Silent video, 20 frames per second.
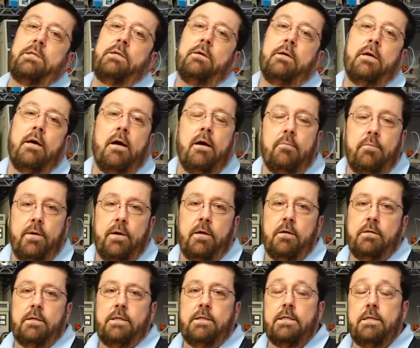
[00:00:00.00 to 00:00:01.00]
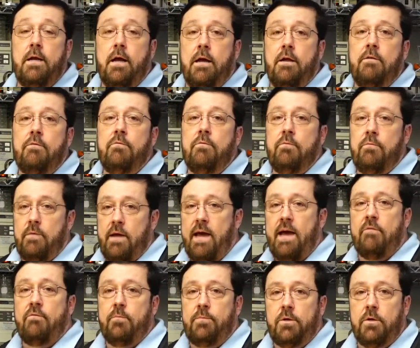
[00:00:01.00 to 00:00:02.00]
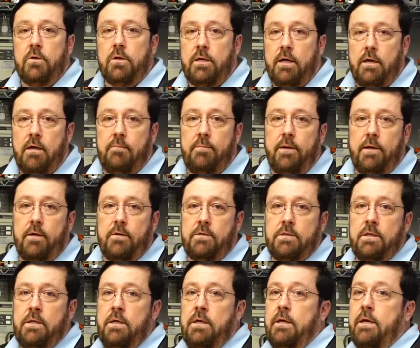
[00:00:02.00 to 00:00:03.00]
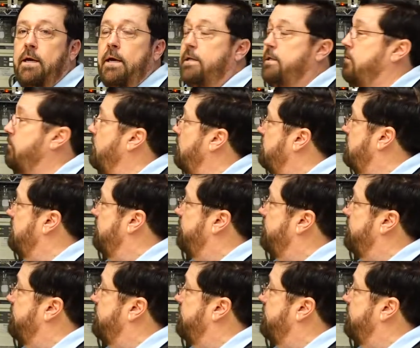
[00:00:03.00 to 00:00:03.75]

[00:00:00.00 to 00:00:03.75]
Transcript: in their compound. They did not have a pure compound. And their relative